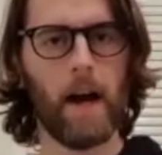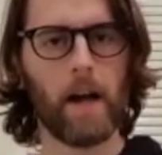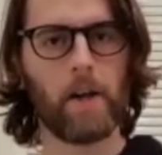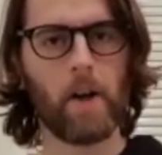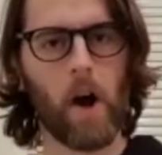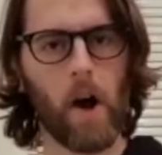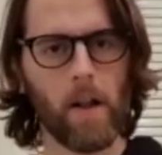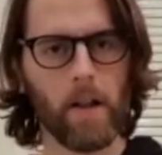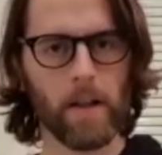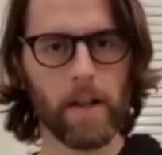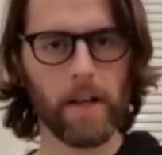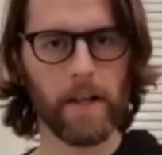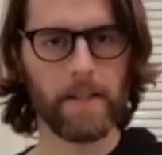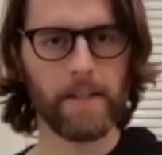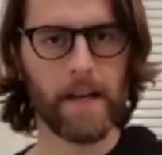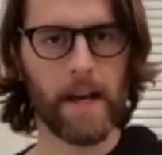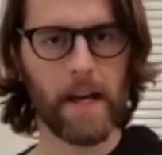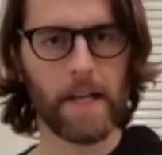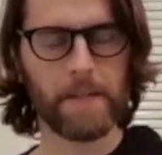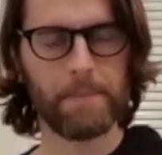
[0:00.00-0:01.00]
Colin
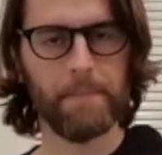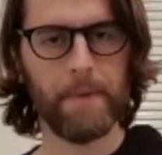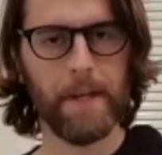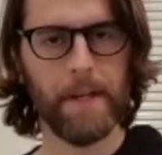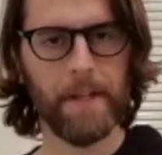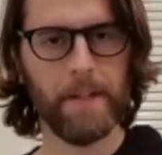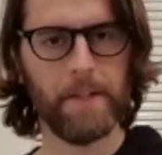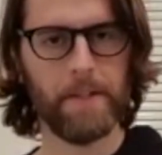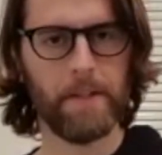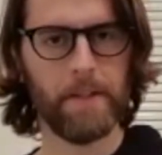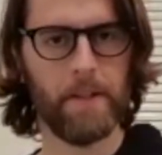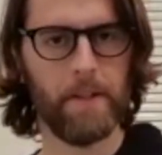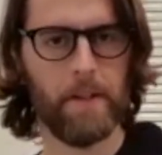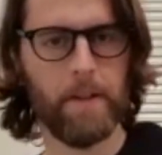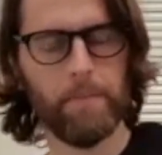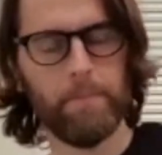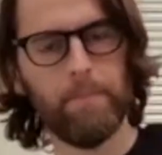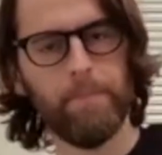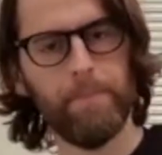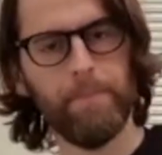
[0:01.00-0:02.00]
has asked me
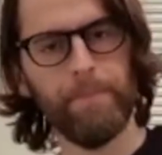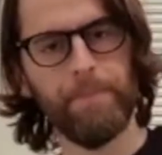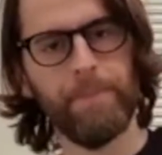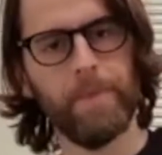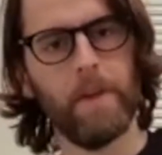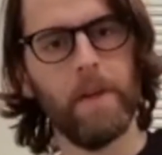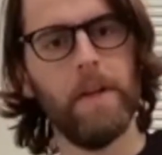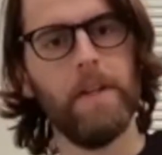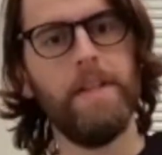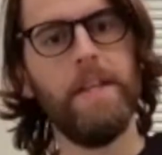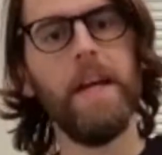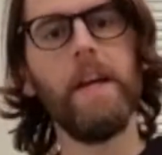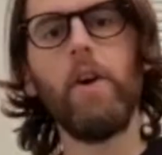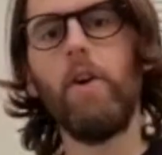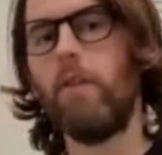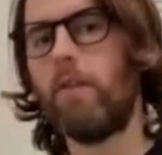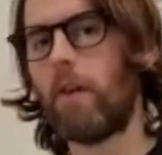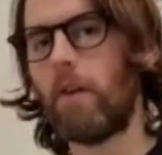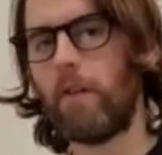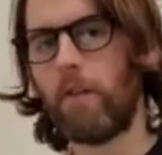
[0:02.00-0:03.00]
to take
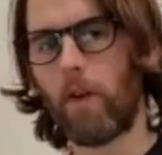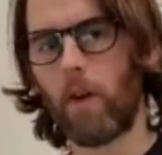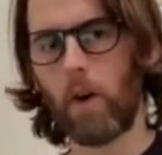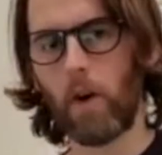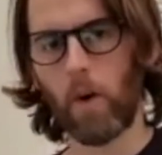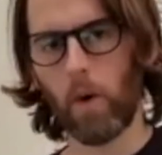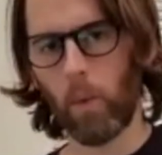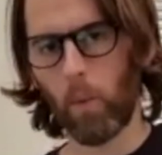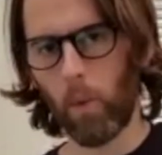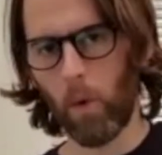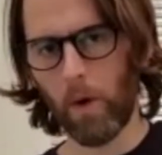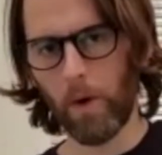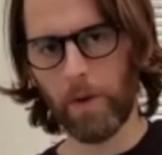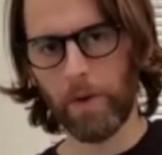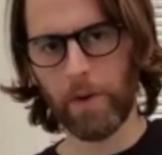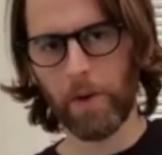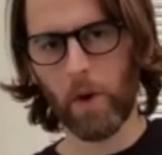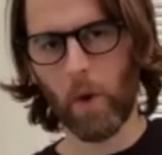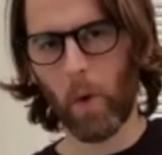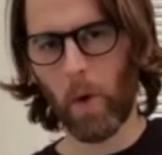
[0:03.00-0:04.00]
over for
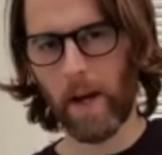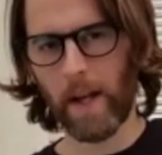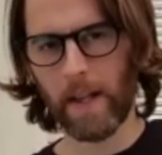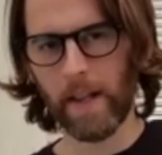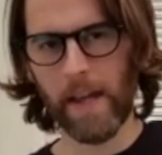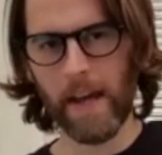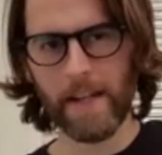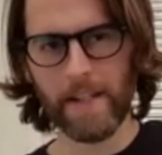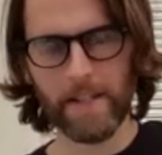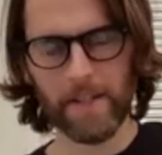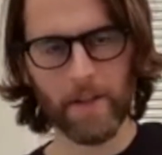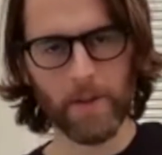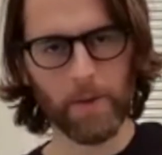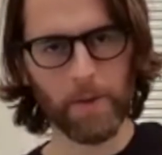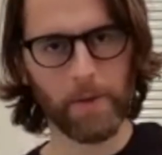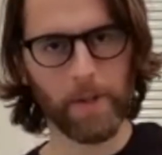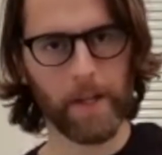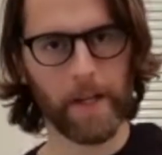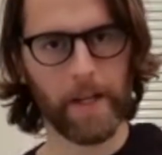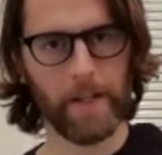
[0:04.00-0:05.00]
one quick lesson
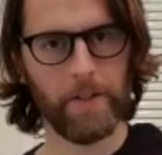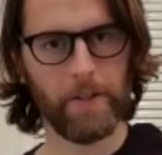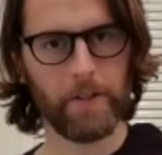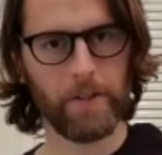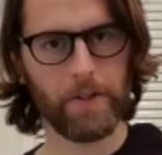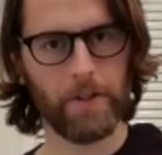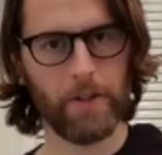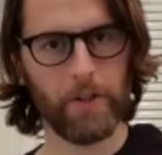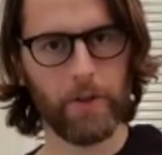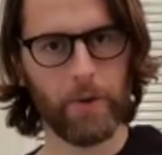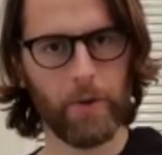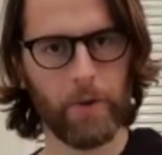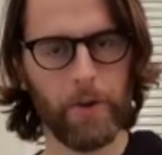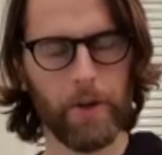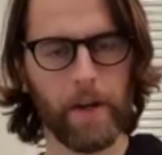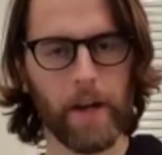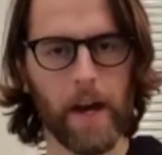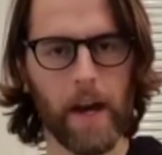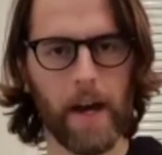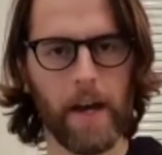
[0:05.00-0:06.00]
only, just to show
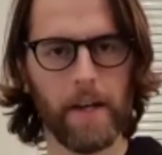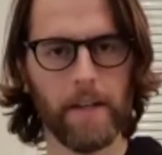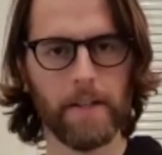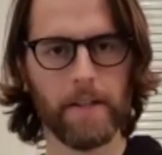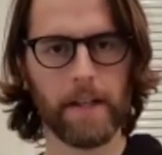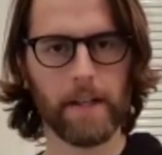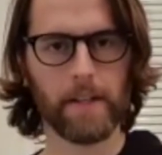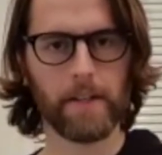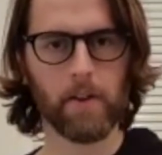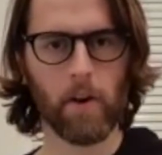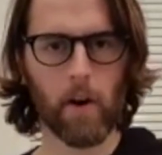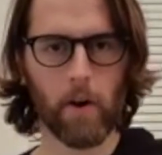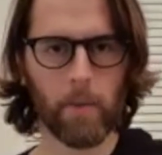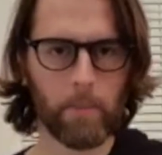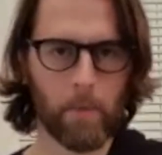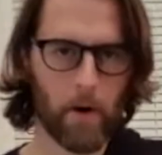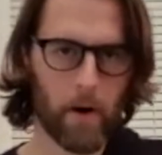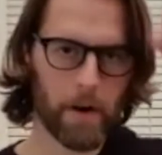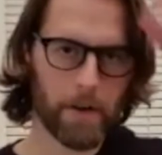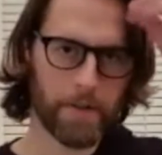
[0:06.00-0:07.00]
you guys the guitar
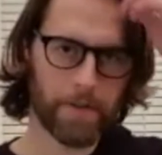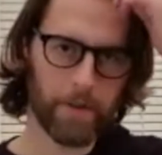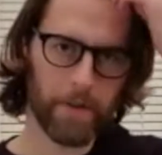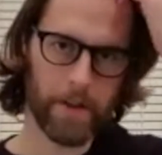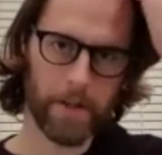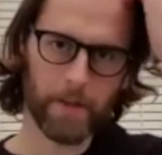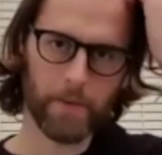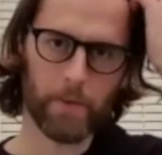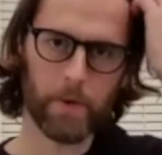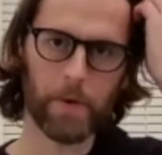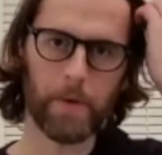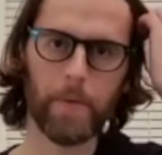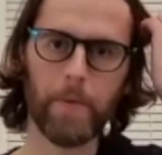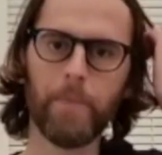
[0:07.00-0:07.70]
parts for this one.